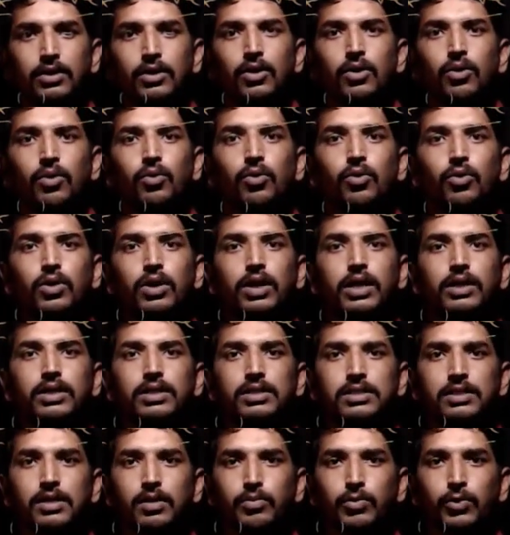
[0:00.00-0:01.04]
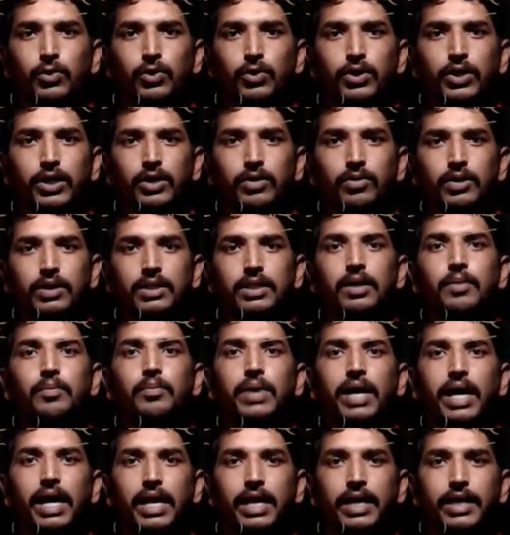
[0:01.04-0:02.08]
Only supportive and the
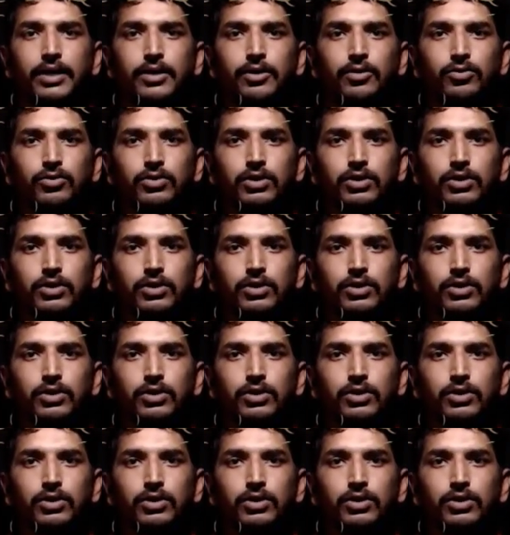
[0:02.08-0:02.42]
palliative